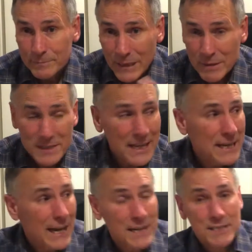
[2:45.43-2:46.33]
Now I say
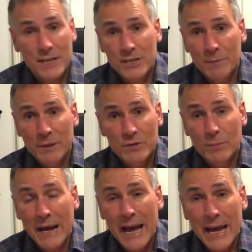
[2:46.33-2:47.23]
gas, actually I've been
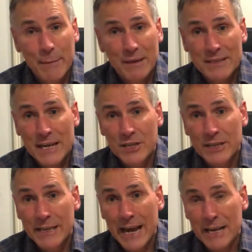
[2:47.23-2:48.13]
talking about air, but it's actually
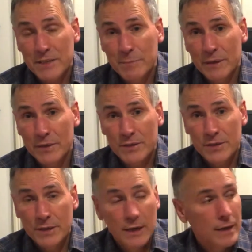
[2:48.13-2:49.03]
gas,
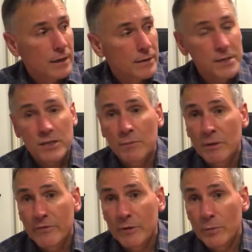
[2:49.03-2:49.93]
because this can be
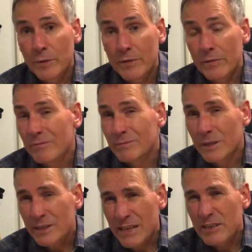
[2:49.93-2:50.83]
filled with
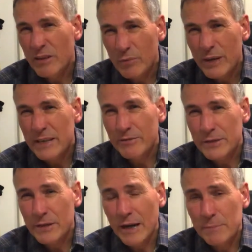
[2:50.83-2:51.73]
essentially 3 different
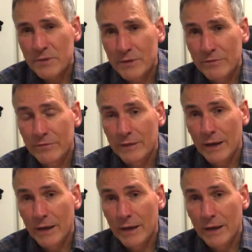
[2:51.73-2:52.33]
types of